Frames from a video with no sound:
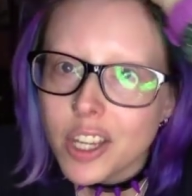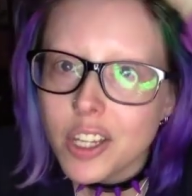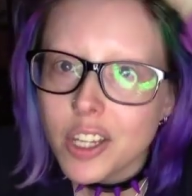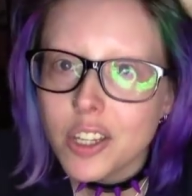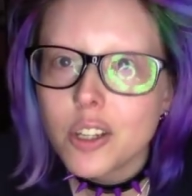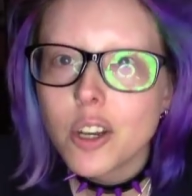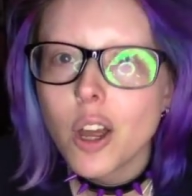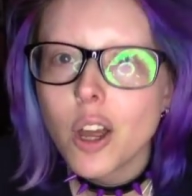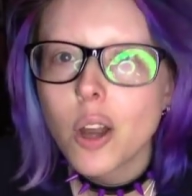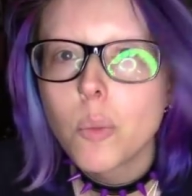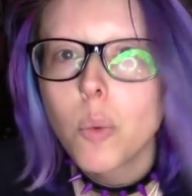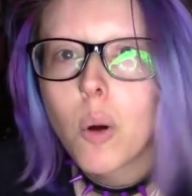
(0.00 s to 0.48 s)

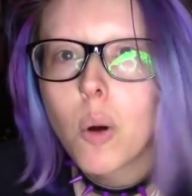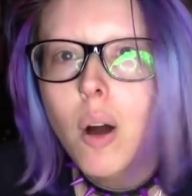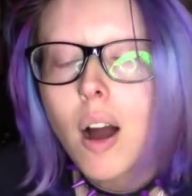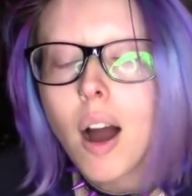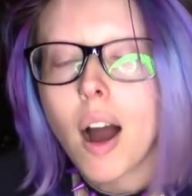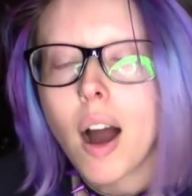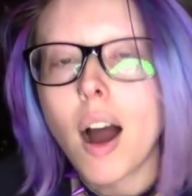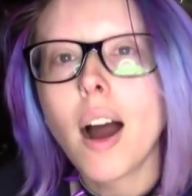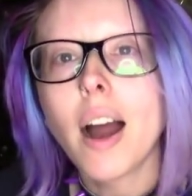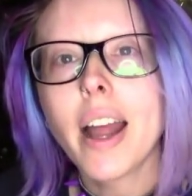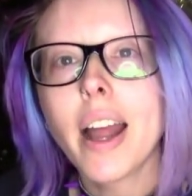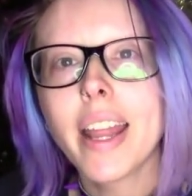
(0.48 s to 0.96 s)
You know
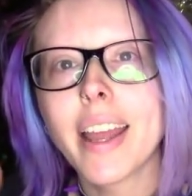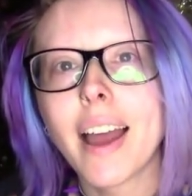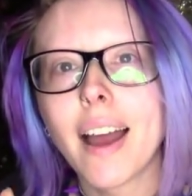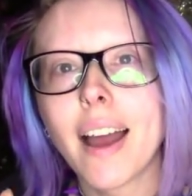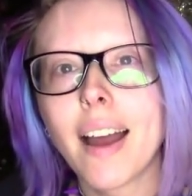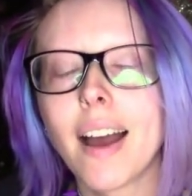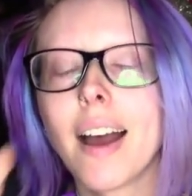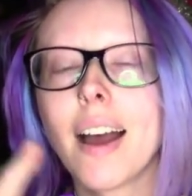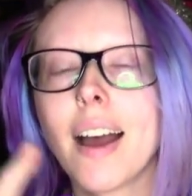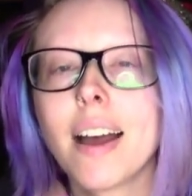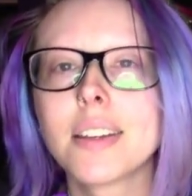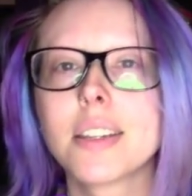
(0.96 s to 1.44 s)
what? I
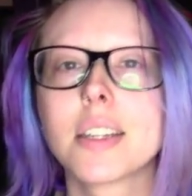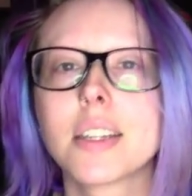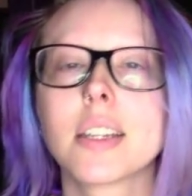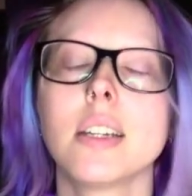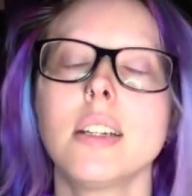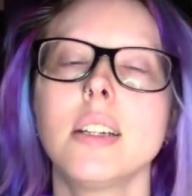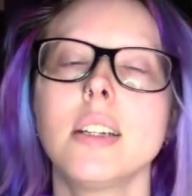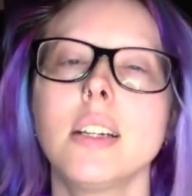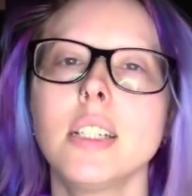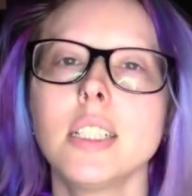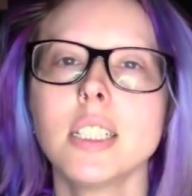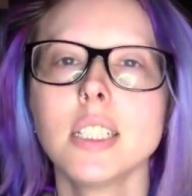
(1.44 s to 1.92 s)
had
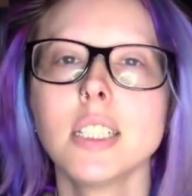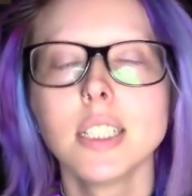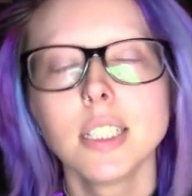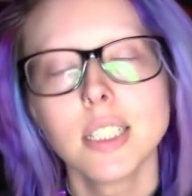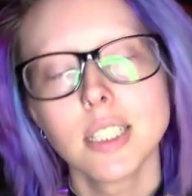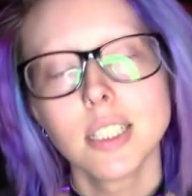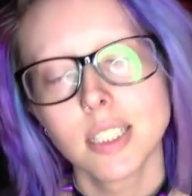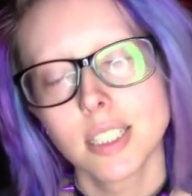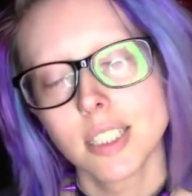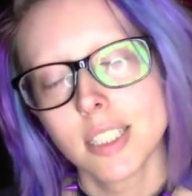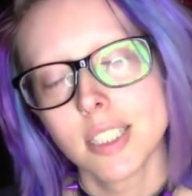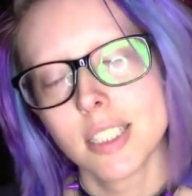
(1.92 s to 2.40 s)

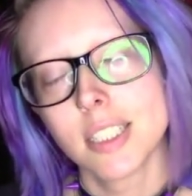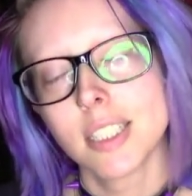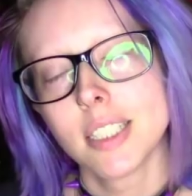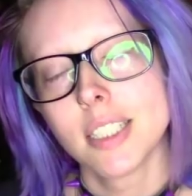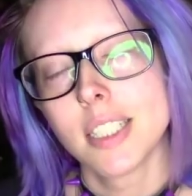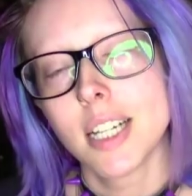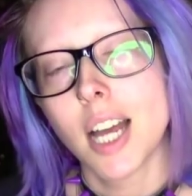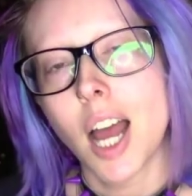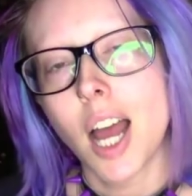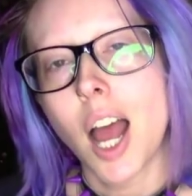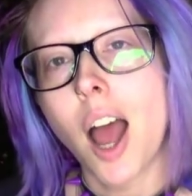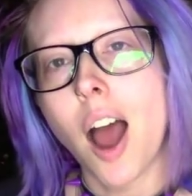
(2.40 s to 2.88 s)

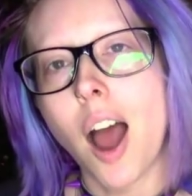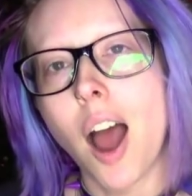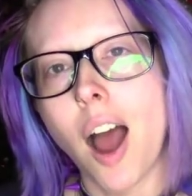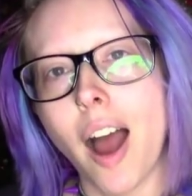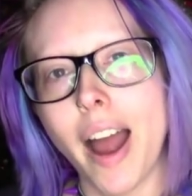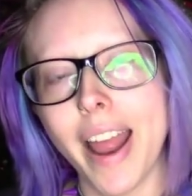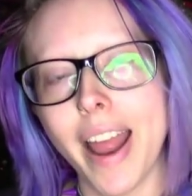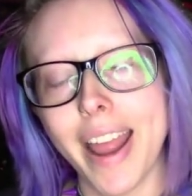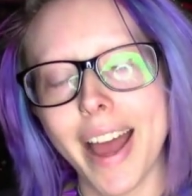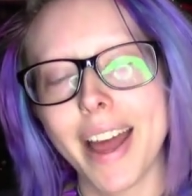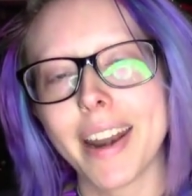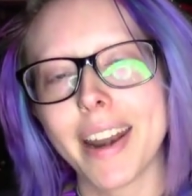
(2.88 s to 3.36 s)

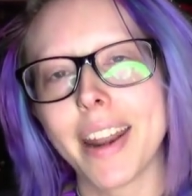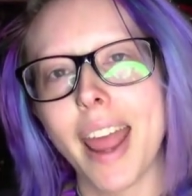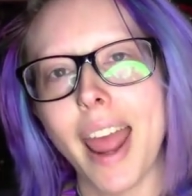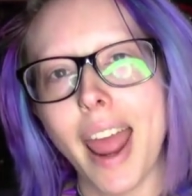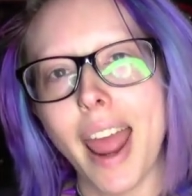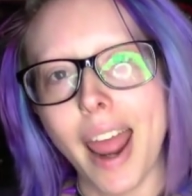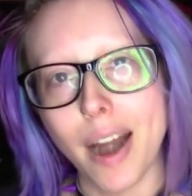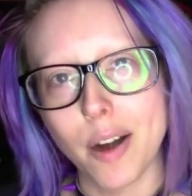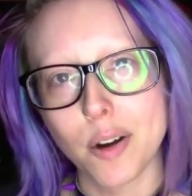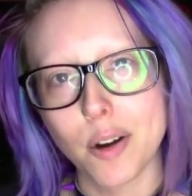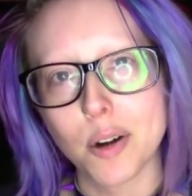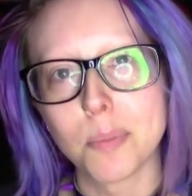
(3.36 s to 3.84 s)
a
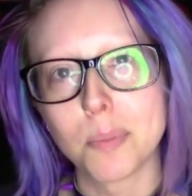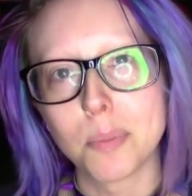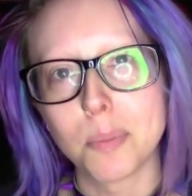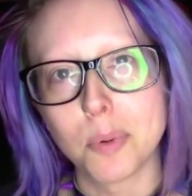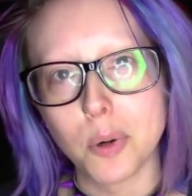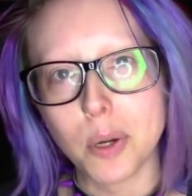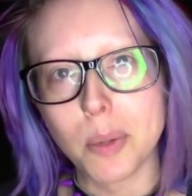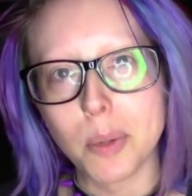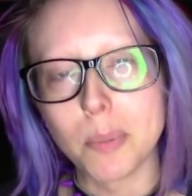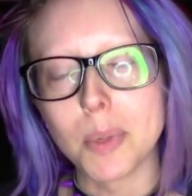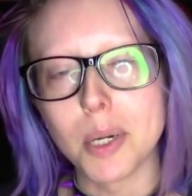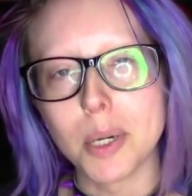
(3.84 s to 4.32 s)
hair
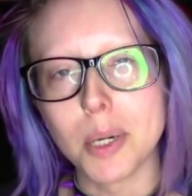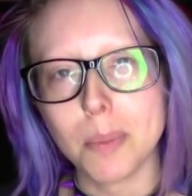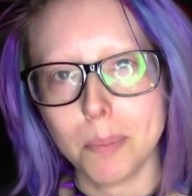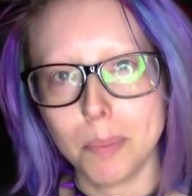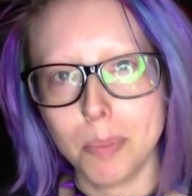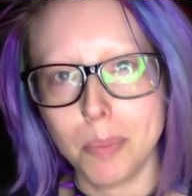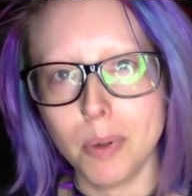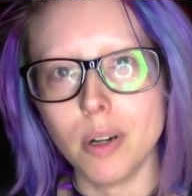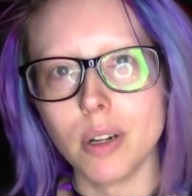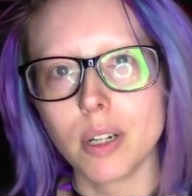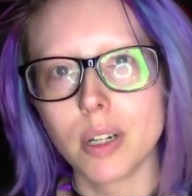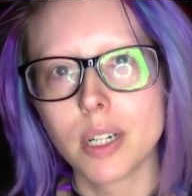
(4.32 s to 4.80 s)

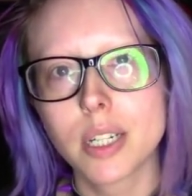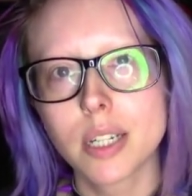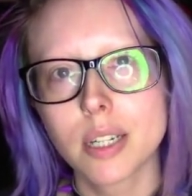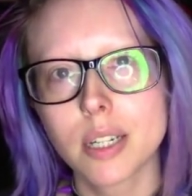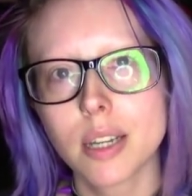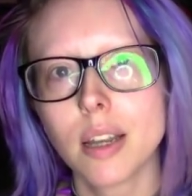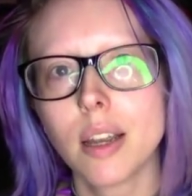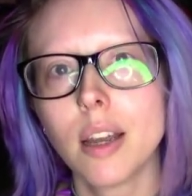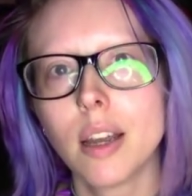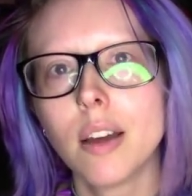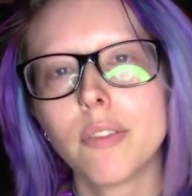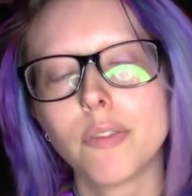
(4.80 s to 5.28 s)
appointment
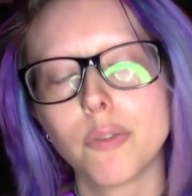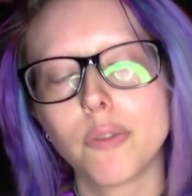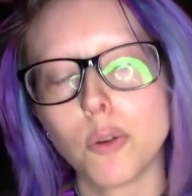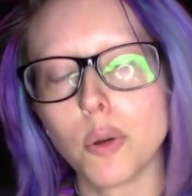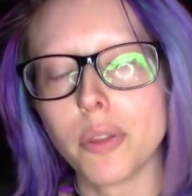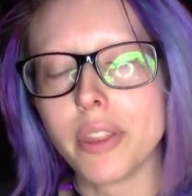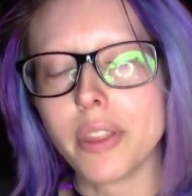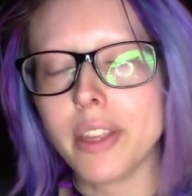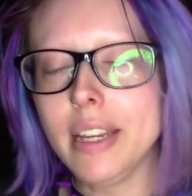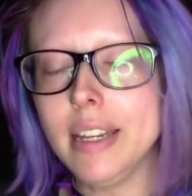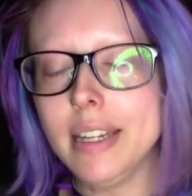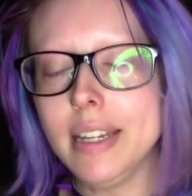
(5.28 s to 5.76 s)
booked
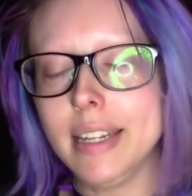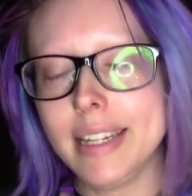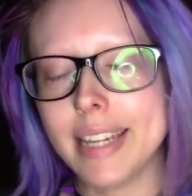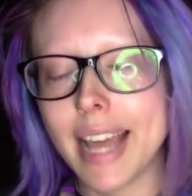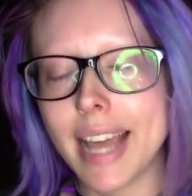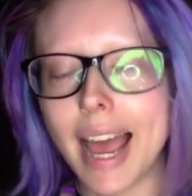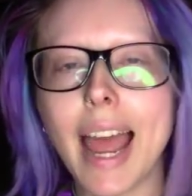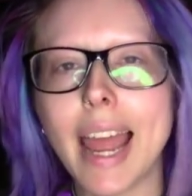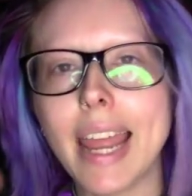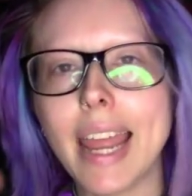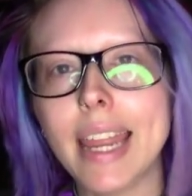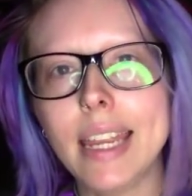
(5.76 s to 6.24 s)
for the
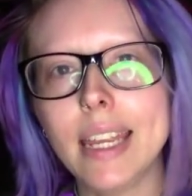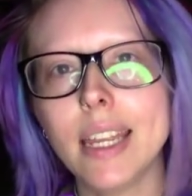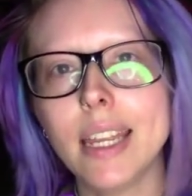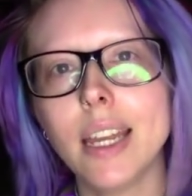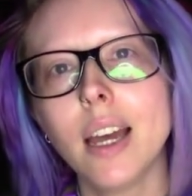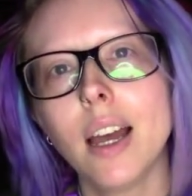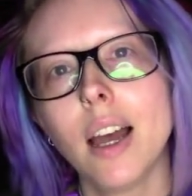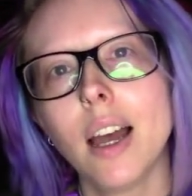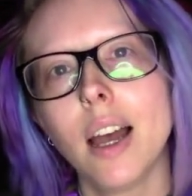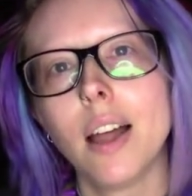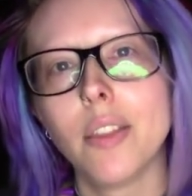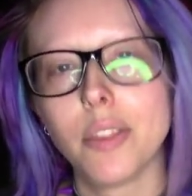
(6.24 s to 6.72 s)

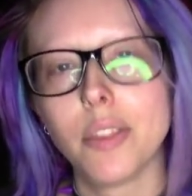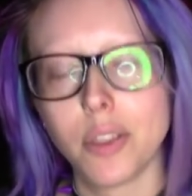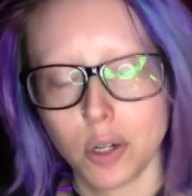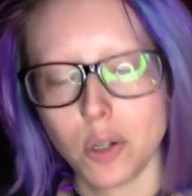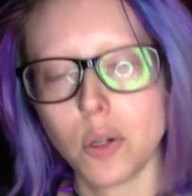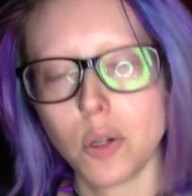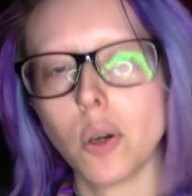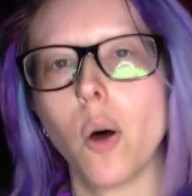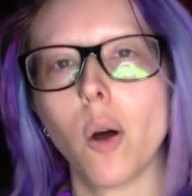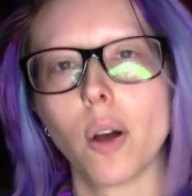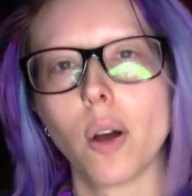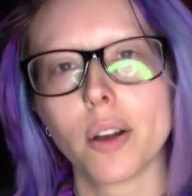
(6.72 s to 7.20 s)
day
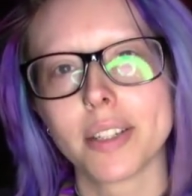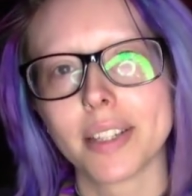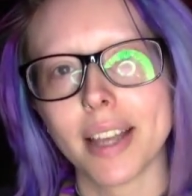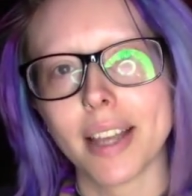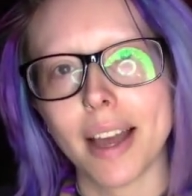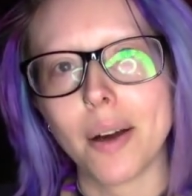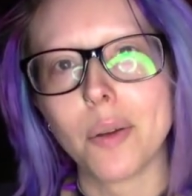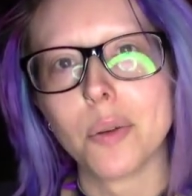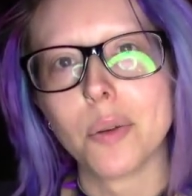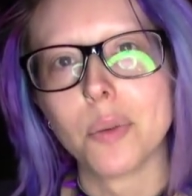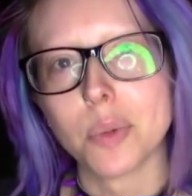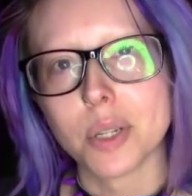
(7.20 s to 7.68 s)
that
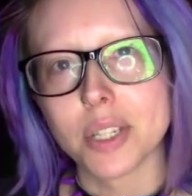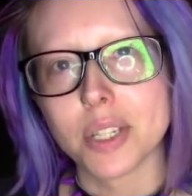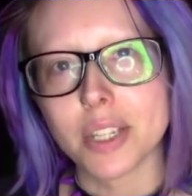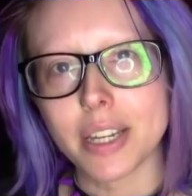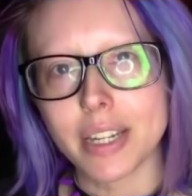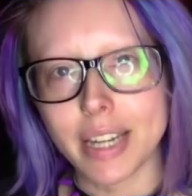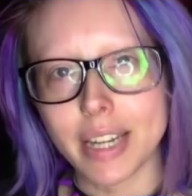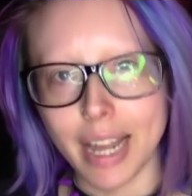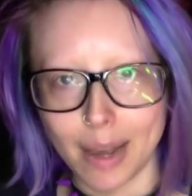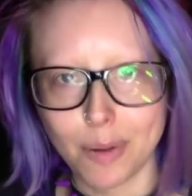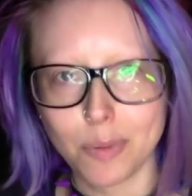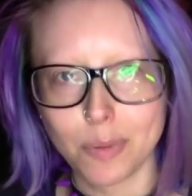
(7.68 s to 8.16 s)
lockdown was
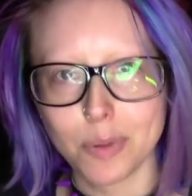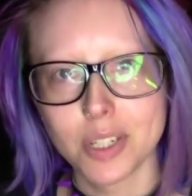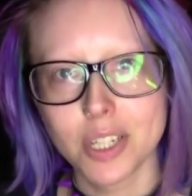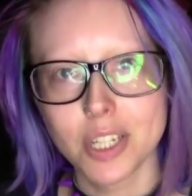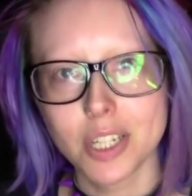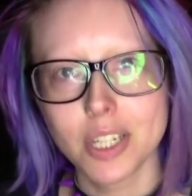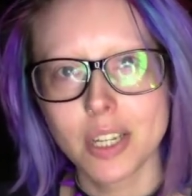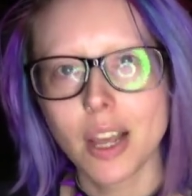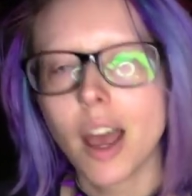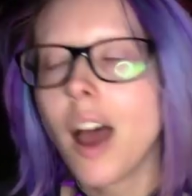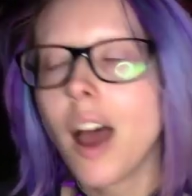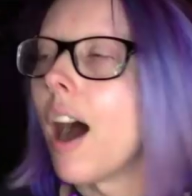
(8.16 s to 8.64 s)

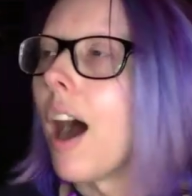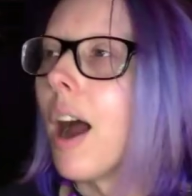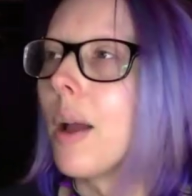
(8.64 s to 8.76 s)
announced.